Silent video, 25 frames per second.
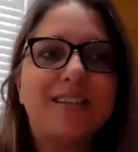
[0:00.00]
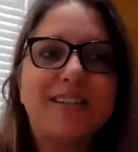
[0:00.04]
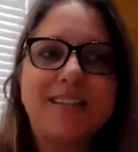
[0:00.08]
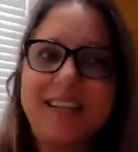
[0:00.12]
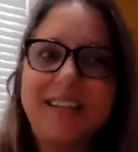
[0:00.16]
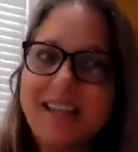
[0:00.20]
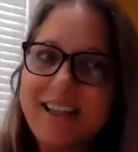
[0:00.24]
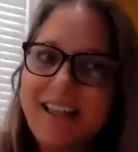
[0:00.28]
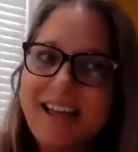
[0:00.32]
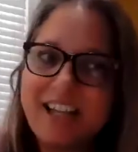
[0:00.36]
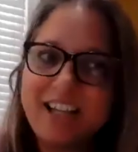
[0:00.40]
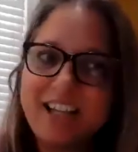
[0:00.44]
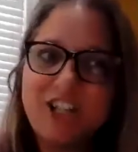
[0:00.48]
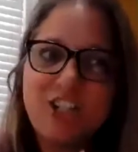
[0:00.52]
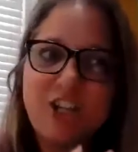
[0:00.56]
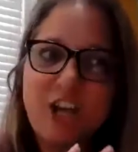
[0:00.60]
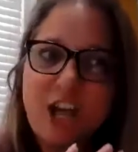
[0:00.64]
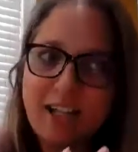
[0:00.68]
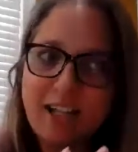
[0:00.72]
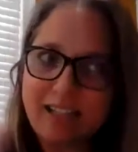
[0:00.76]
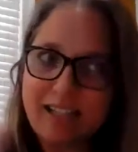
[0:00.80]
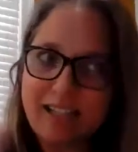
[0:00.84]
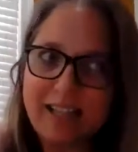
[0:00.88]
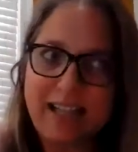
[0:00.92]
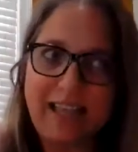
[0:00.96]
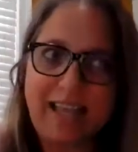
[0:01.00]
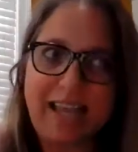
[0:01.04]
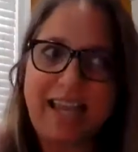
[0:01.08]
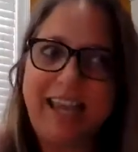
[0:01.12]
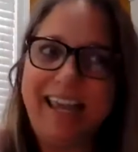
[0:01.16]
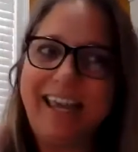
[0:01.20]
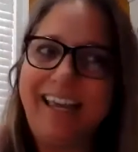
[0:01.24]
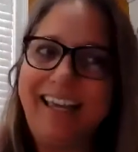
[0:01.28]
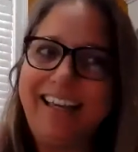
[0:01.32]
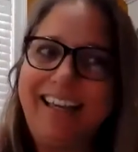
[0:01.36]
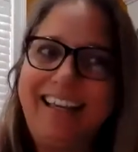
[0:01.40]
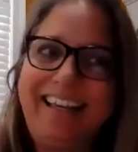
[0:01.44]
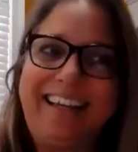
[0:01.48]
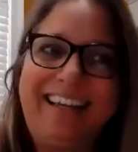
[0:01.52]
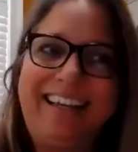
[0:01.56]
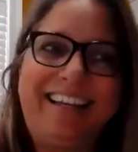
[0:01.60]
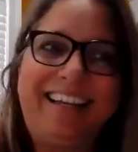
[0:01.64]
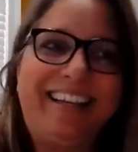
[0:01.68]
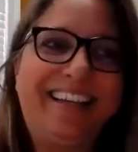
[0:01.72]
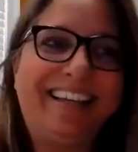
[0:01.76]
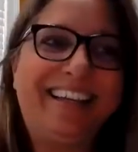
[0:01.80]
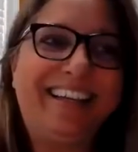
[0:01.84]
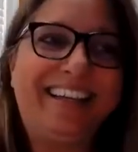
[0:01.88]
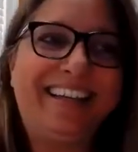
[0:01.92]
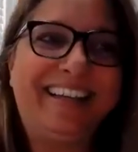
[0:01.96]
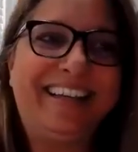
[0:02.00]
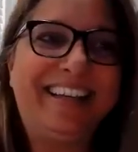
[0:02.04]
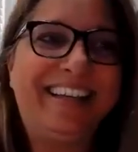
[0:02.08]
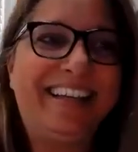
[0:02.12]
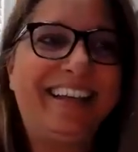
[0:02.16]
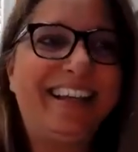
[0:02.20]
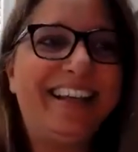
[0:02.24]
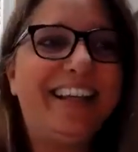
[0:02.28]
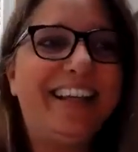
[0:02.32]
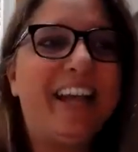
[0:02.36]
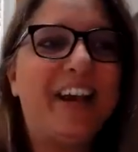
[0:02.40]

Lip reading: to say that gently. And